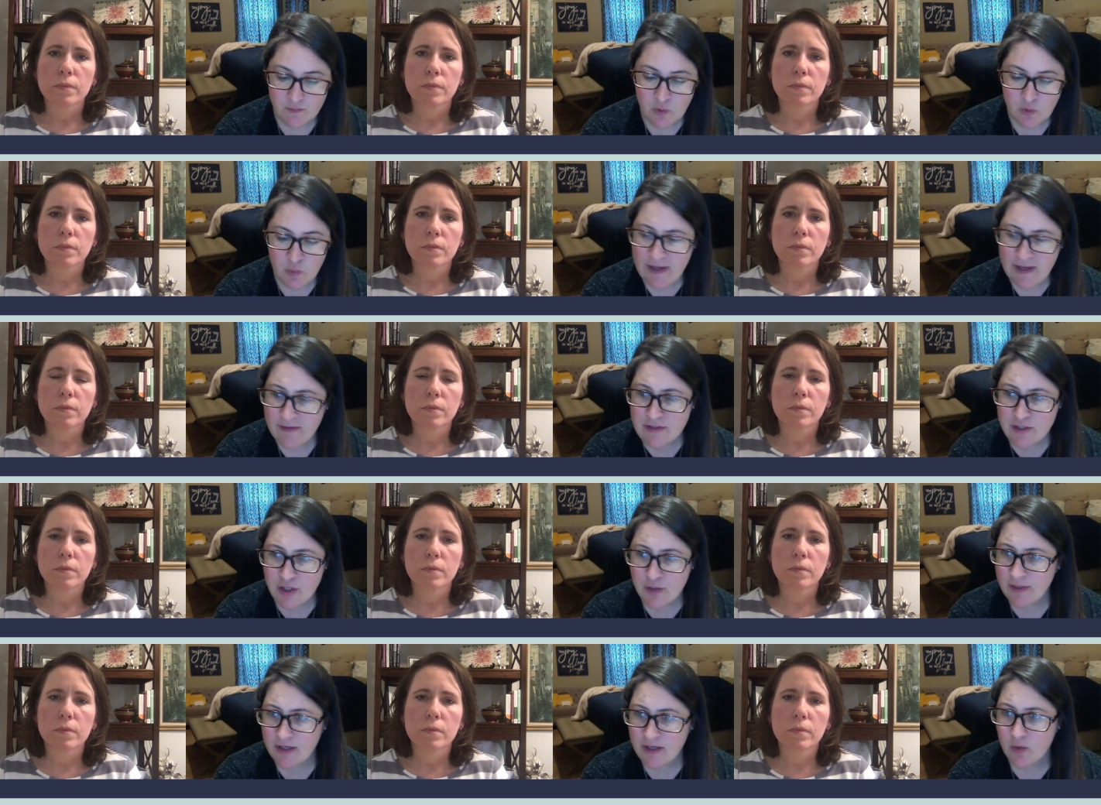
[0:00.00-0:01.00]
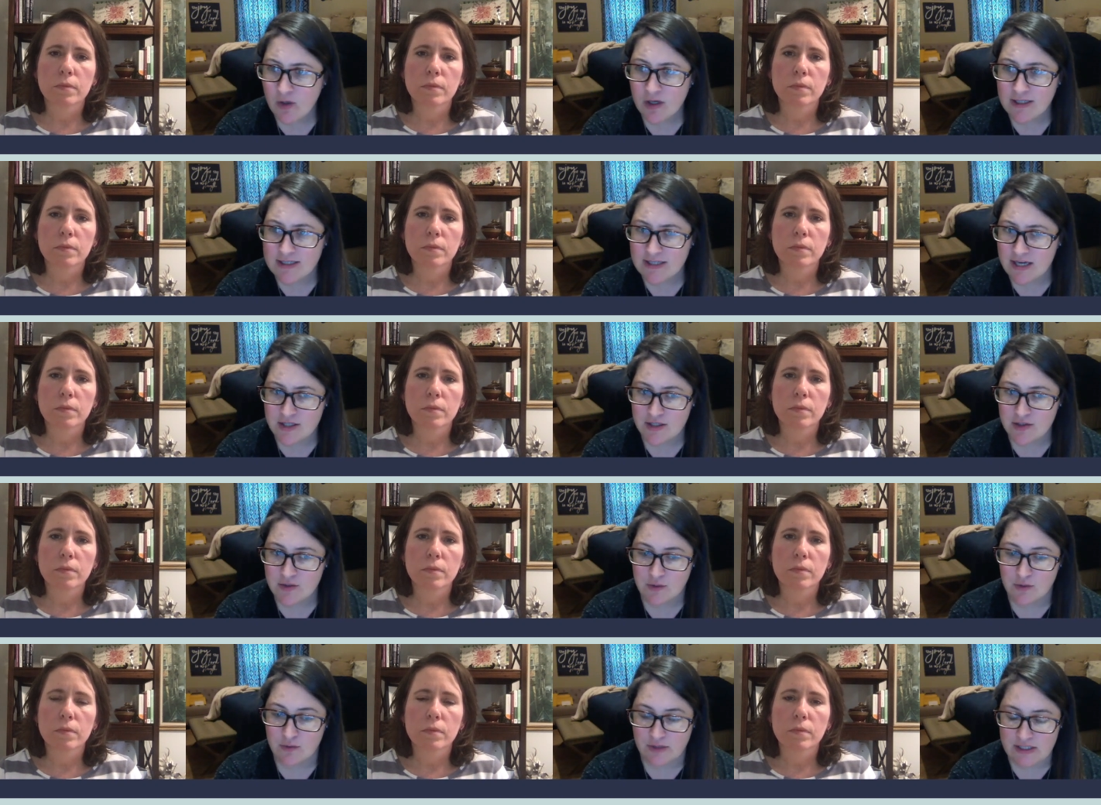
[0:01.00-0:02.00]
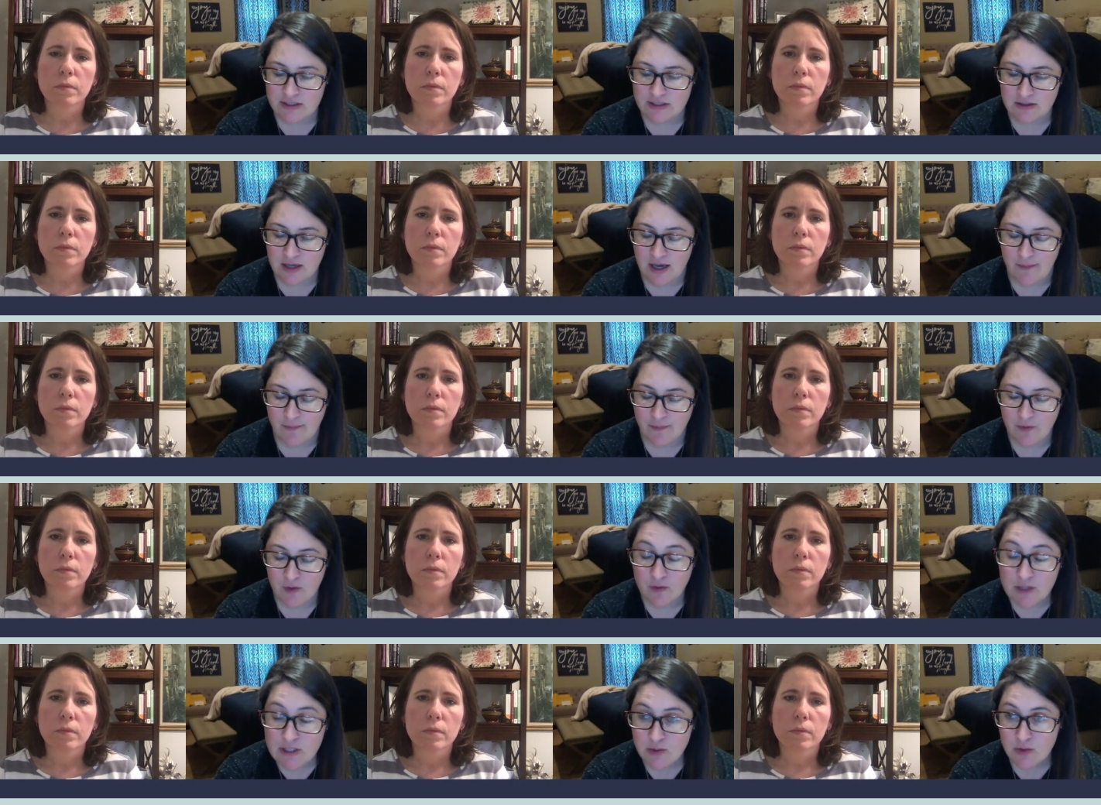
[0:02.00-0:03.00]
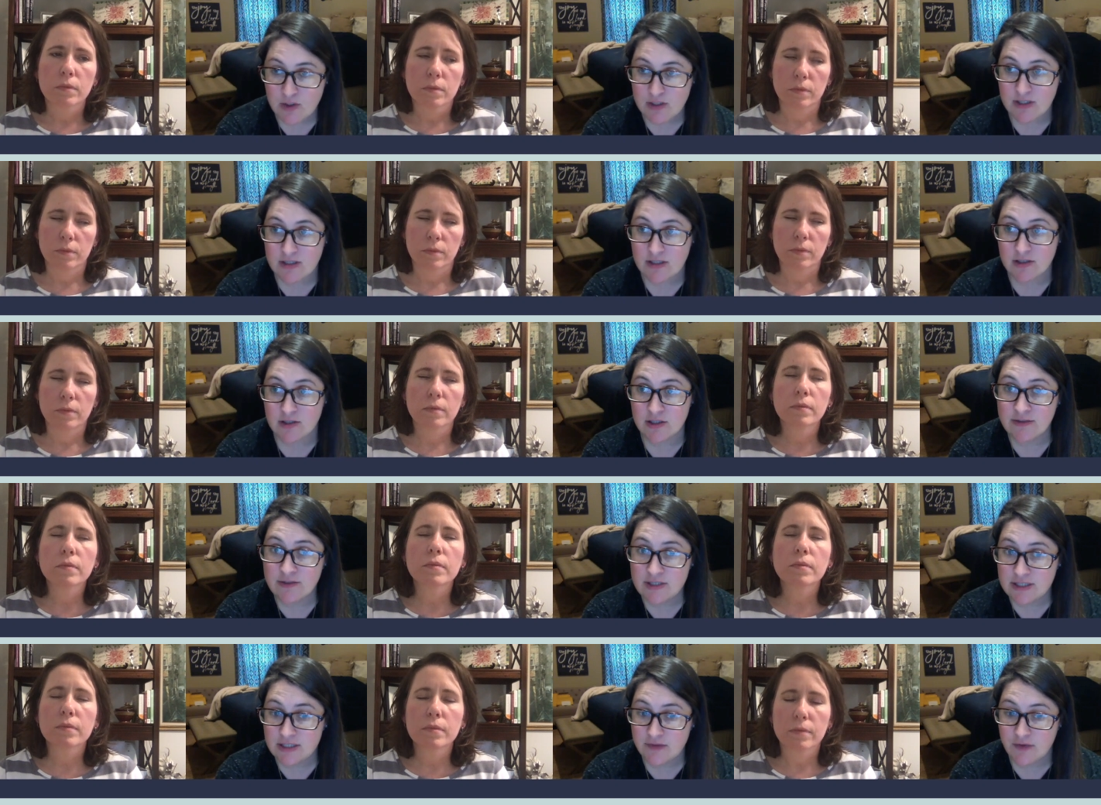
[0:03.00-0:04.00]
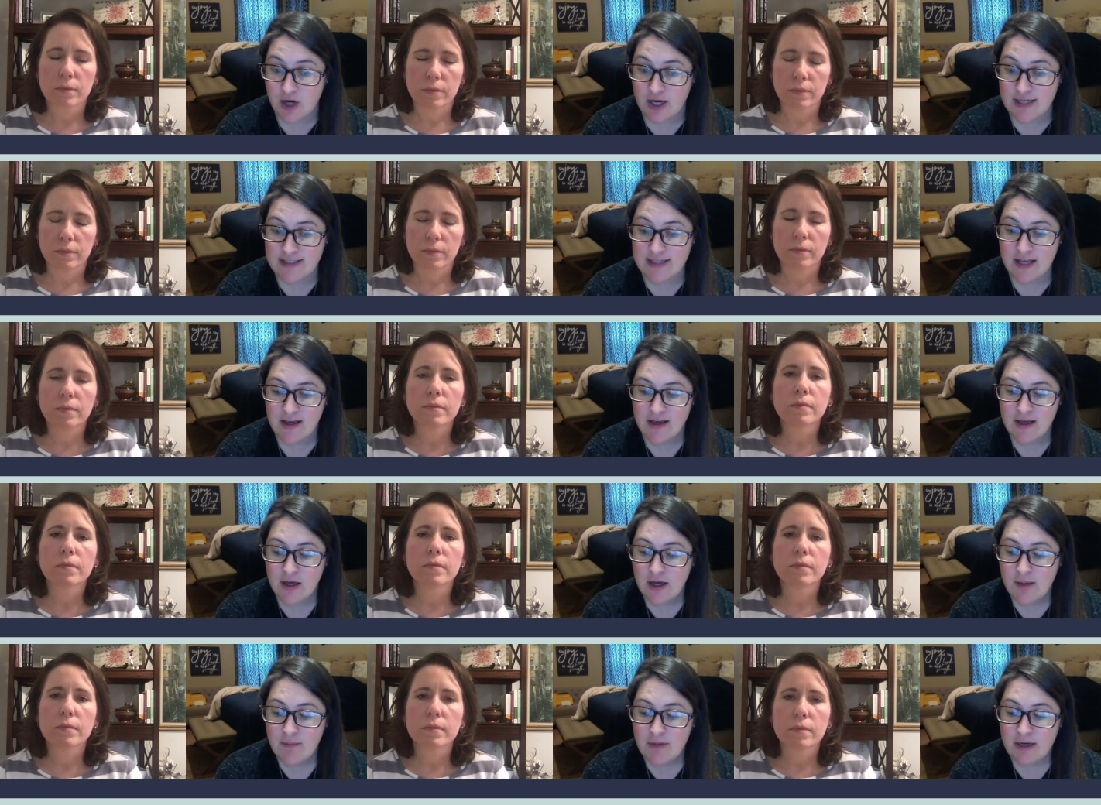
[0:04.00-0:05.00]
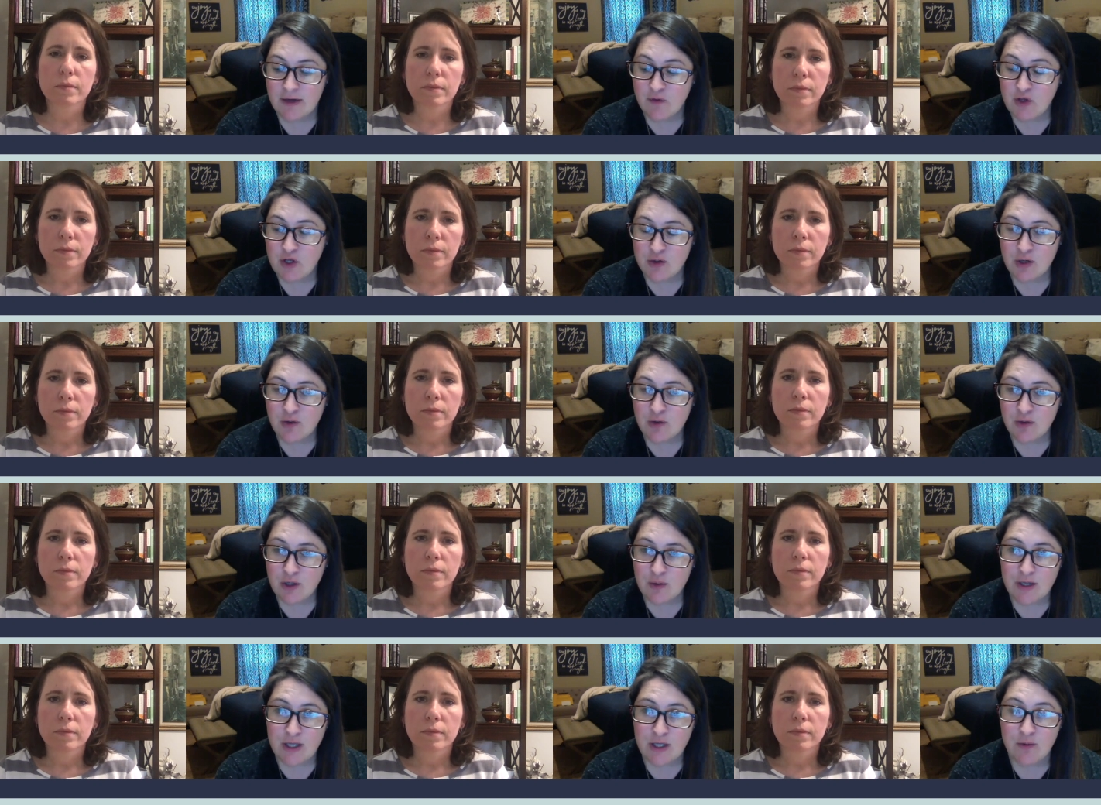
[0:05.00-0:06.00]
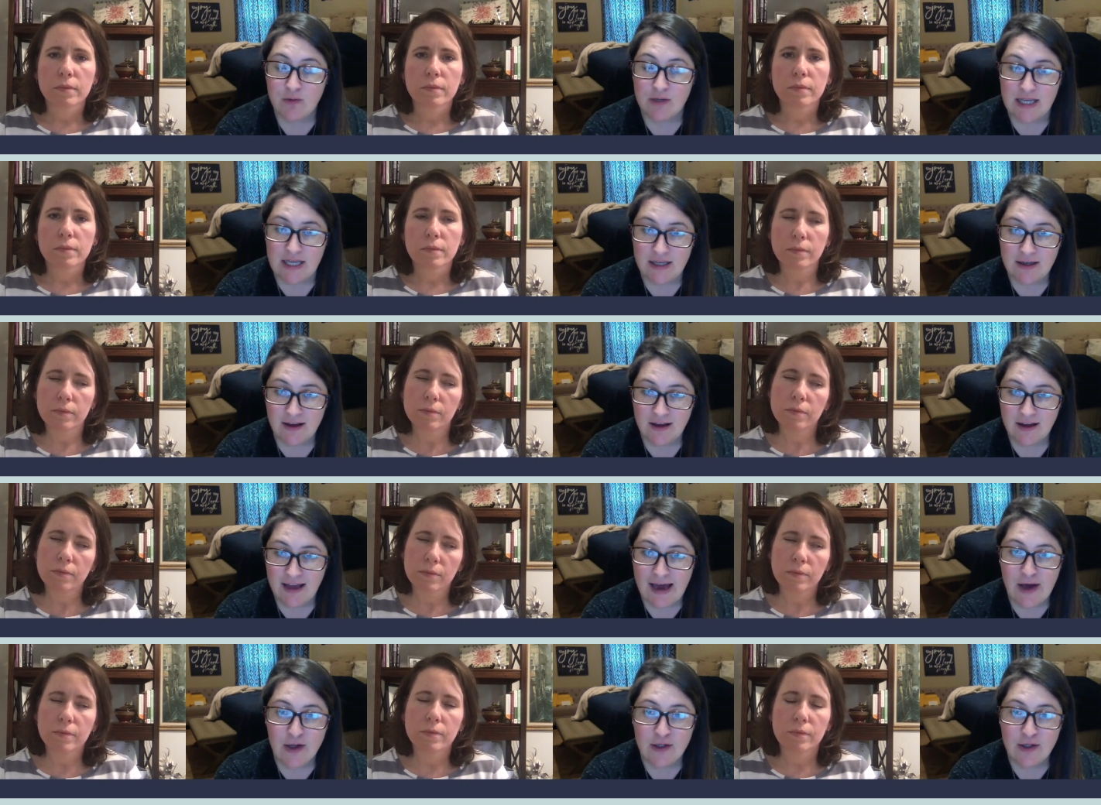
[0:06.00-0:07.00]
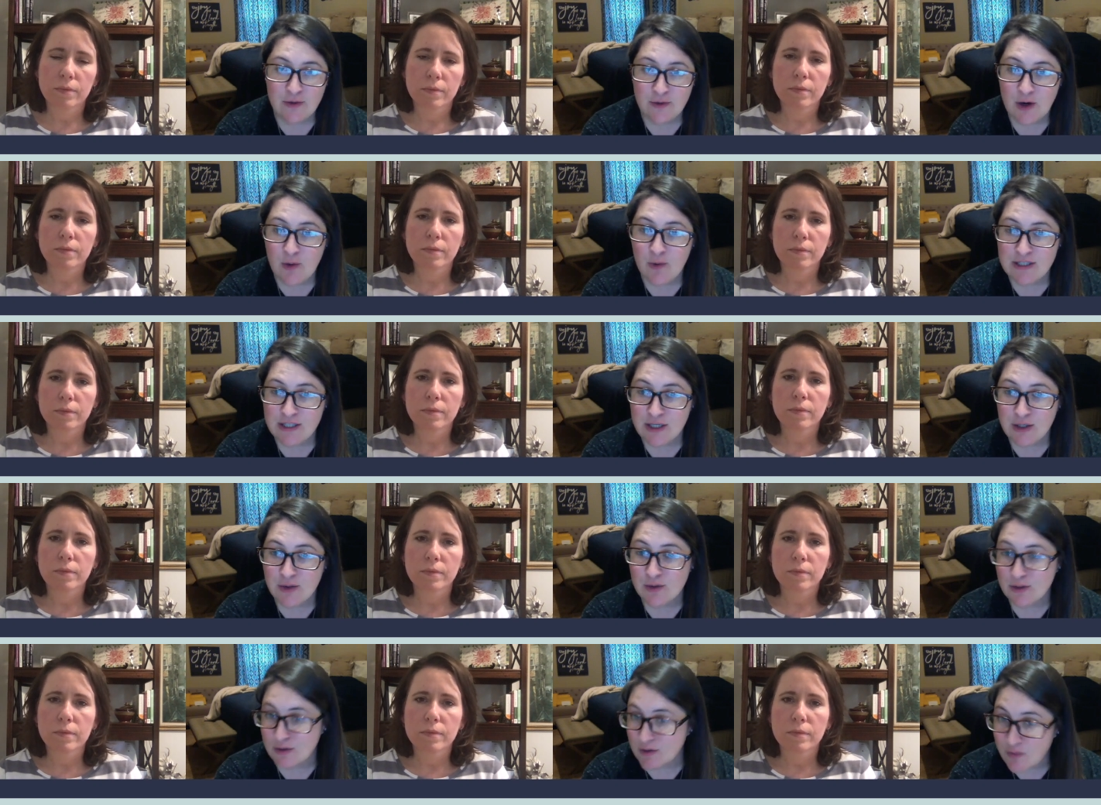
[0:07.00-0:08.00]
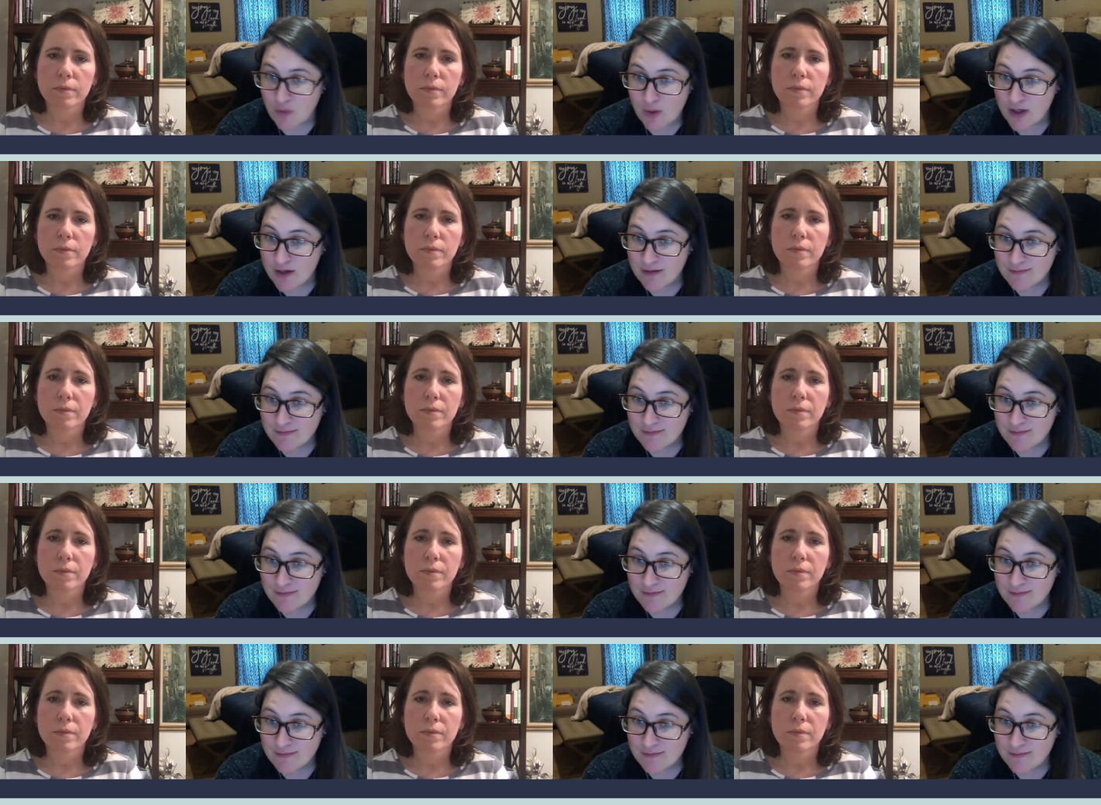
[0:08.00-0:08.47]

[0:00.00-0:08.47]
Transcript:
Speaker 1: we have so many organizations with resources and services for us. But if you don't know what you need, how do you know what to go look for?